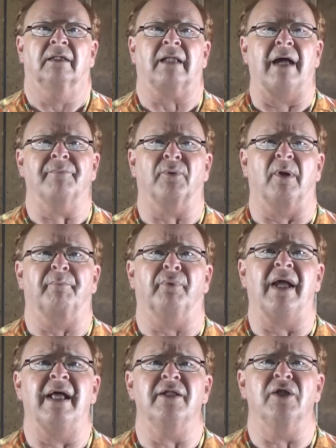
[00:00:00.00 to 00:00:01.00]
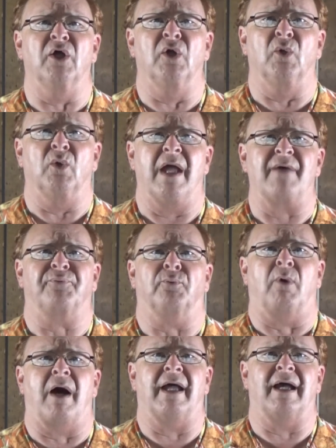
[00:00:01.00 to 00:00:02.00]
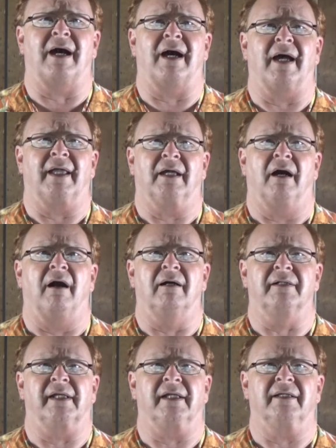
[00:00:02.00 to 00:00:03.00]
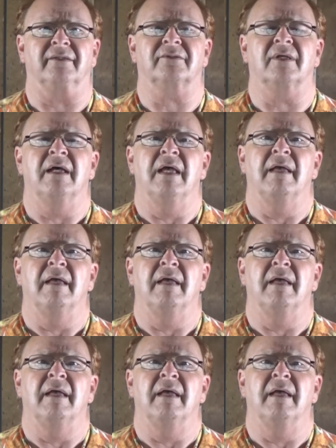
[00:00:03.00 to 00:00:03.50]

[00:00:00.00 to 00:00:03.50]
Time for a brand new FYI holidays.